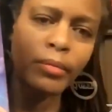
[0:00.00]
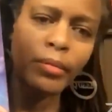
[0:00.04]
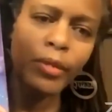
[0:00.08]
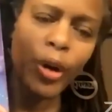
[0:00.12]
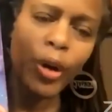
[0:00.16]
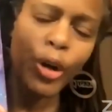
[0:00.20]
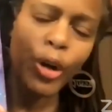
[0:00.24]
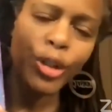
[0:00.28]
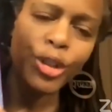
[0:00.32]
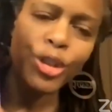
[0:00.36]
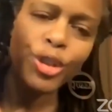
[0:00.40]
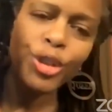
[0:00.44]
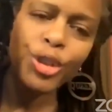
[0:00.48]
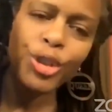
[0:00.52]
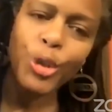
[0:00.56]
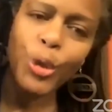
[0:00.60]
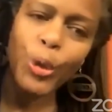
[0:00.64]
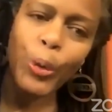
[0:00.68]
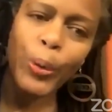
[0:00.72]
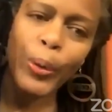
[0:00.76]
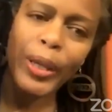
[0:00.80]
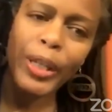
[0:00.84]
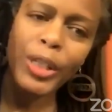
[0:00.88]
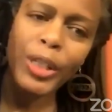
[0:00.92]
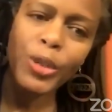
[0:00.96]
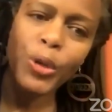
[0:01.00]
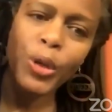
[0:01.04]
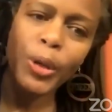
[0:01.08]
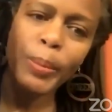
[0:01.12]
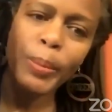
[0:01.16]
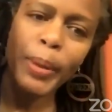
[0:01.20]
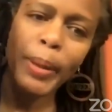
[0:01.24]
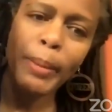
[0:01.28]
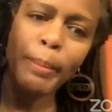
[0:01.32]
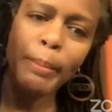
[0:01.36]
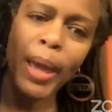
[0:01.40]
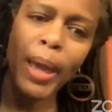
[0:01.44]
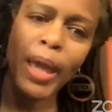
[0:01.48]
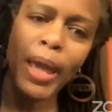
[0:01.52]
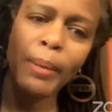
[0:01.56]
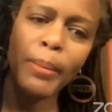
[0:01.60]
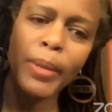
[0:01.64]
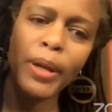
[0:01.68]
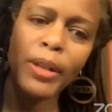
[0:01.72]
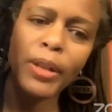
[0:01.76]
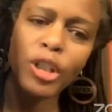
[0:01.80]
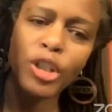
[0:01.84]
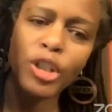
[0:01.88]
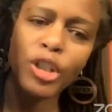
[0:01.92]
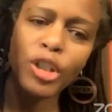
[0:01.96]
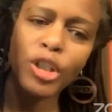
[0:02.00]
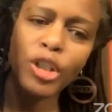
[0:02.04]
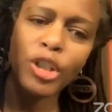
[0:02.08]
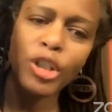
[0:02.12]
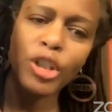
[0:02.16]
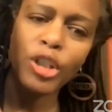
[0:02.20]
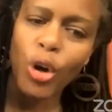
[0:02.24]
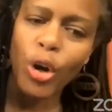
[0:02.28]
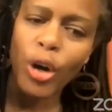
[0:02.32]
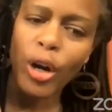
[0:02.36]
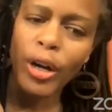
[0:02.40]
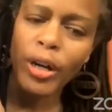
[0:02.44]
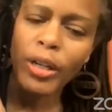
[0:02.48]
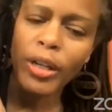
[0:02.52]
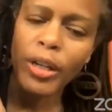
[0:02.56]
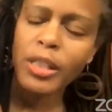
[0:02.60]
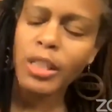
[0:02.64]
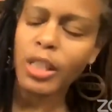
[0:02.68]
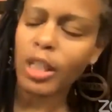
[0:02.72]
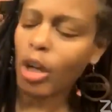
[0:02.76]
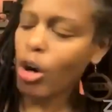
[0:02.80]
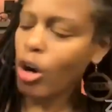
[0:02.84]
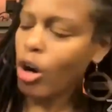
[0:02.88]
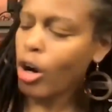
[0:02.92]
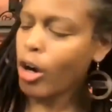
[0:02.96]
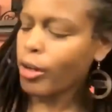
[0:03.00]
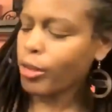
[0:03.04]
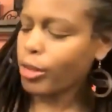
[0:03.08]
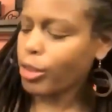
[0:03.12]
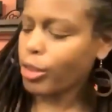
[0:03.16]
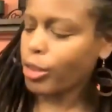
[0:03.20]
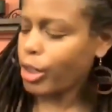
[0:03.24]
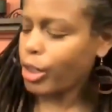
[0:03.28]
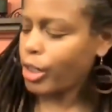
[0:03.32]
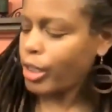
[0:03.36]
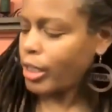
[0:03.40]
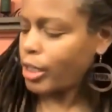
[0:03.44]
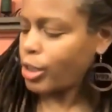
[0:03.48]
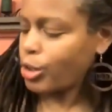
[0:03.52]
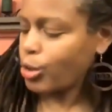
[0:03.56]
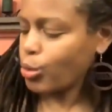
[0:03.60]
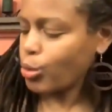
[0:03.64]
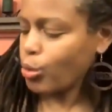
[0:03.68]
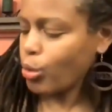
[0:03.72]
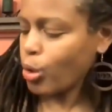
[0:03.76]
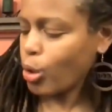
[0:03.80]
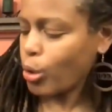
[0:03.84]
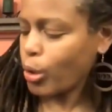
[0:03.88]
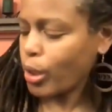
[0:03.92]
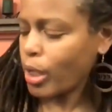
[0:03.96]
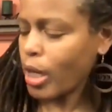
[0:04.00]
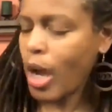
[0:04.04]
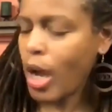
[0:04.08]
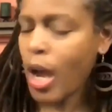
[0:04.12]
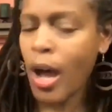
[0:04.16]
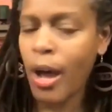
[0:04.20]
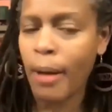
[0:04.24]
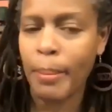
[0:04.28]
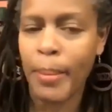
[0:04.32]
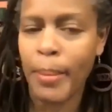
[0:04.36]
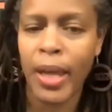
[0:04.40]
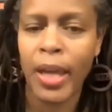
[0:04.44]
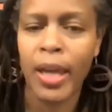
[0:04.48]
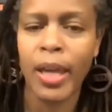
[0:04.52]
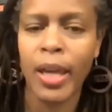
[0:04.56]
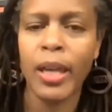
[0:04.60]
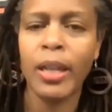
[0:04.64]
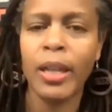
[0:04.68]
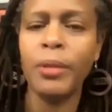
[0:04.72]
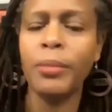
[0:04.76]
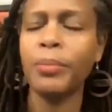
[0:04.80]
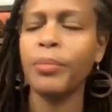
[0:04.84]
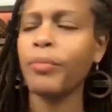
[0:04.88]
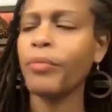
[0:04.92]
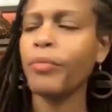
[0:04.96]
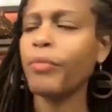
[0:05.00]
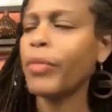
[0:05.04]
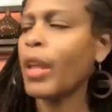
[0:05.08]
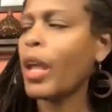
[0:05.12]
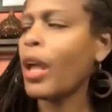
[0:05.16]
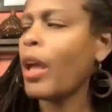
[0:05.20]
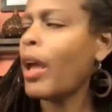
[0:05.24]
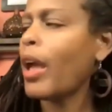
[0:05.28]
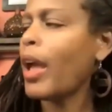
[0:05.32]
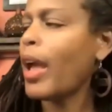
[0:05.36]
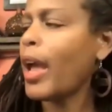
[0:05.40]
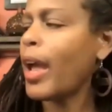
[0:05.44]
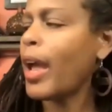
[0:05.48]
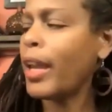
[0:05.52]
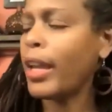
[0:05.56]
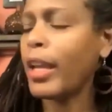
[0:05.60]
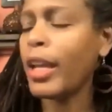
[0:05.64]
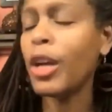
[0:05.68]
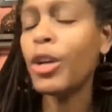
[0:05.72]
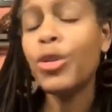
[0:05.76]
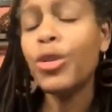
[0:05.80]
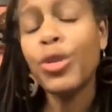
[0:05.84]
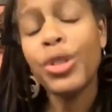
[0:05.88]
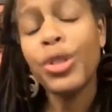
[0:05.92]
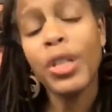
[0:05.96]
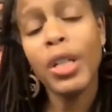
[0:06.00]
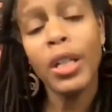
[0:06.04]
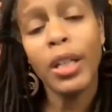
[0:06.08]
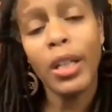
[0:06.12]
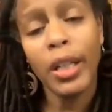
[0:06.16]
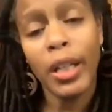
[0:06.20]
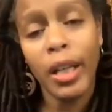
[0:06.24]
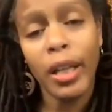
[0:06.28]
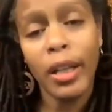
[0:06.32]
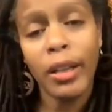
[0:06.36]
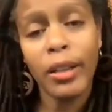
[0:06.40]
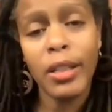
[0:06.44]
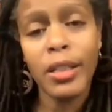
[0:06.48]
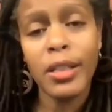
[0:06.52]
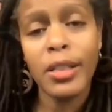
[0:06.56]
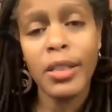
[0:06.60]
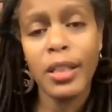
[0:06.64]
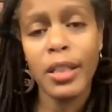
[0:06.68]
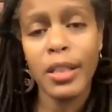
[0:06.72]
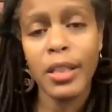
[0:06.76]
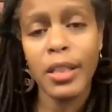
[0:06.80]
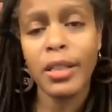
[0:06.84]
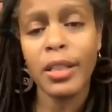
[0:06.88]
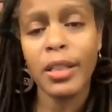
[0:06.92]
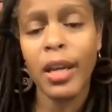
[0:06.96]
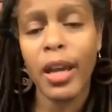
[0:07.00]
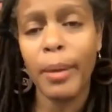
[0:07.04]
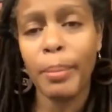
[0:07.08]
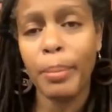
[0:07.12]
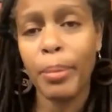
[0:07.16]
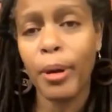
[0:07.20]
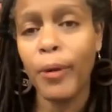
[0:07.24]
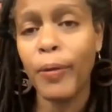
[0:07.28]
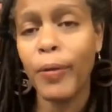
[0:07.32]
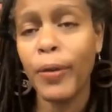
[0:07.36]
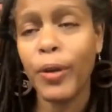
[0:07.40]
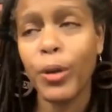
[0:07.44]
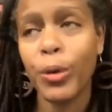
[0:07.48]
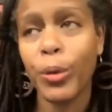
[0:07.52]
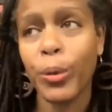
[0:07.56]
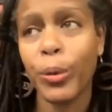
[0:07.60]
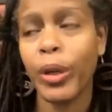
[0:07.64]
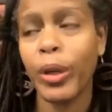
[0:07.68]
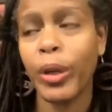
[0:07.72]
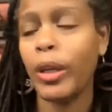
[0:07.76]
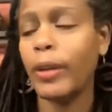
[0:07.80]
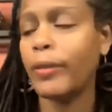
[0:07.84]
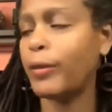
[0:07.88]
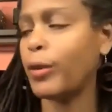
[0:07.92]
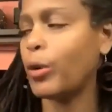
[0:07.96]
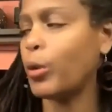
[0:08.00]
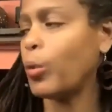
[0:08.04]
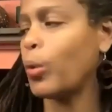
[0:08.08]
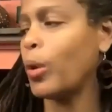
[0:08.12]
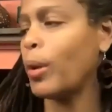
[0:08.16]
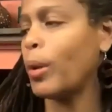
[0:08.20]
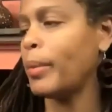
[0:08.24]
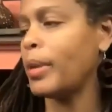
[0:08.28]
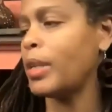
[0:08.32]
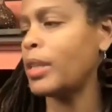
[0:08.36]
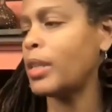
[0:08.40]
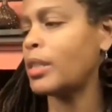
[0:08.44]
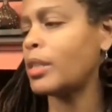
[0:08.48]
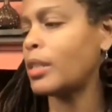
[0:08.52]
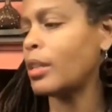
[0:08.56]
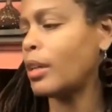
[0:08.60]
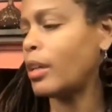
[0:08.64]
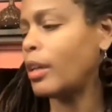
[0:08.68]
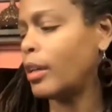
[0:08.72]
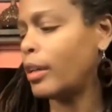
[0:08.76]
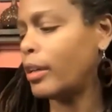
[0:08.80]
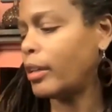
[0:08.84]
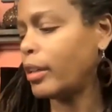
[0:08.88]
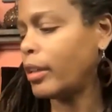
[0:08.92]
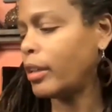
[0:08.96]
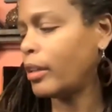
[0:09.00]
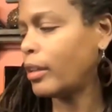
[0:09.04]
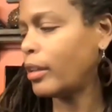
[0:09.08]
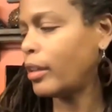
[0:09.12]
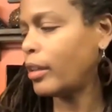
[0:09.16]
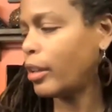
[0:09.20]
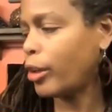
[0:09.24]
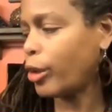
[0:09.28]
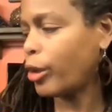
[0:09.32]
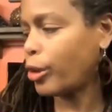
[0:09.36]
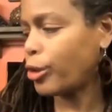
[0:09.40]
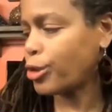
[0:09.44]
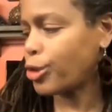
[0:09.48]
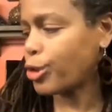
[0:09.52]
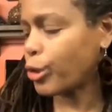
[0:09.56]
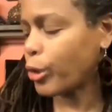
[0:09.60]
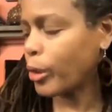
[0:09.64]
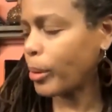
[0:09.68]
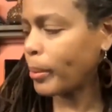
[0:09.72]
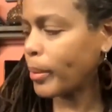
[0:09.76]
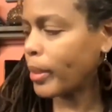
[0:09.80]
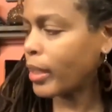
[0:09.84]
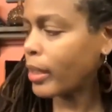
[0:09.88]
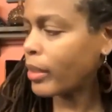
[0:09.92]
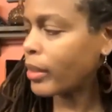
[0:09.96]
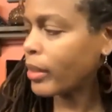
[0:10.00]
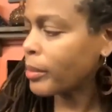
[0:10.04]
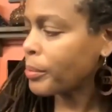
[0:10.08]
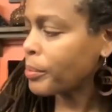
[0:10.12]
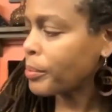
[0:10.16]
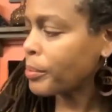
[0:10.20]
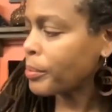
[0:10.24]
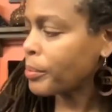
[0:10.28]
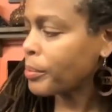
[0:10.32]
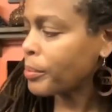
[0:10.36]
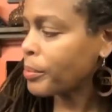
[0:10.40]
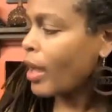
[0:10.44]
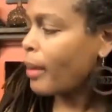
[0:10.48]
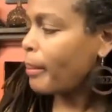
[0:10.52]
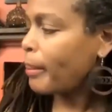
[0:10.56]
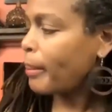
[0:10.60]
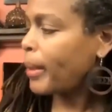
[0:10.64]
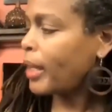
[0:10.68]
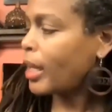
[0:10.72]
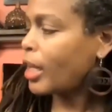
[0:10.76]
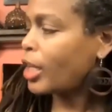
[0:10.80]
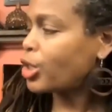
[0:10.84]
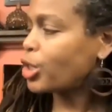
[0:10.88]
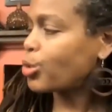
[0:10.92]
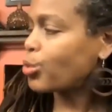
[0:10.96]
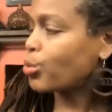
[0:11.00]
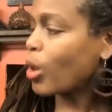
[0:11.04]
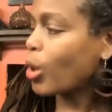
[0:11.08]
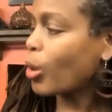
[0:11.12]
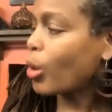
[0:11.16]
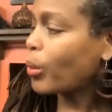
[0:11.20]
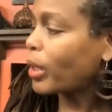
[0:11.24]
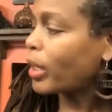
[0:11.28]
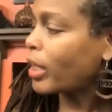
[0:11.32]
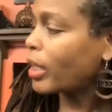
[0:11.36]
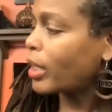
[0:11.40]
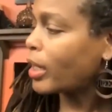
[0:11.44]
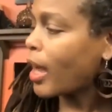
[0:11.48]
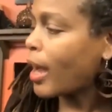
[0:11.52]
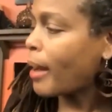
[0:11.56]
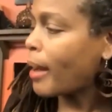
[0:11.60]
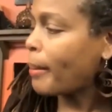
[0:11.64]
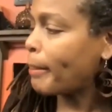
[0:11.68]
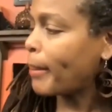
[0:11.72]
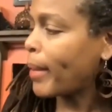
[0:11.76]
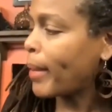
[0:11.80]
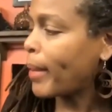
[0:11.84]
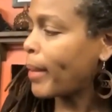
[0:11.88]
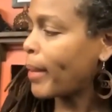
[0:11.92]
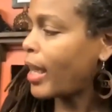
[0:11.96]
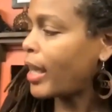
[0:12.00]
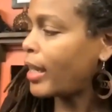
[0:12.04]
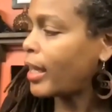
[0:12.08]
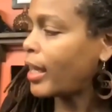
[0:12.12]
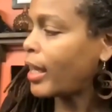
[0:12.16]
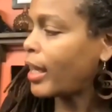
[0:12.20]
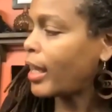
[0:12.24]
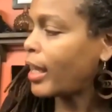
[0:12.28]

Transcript: Our story is going to be Mae Among the Stars. The author is Rhoda Ahmed. And interestingly, this is a perfect read for Women's History Month because Rhoda Ahmed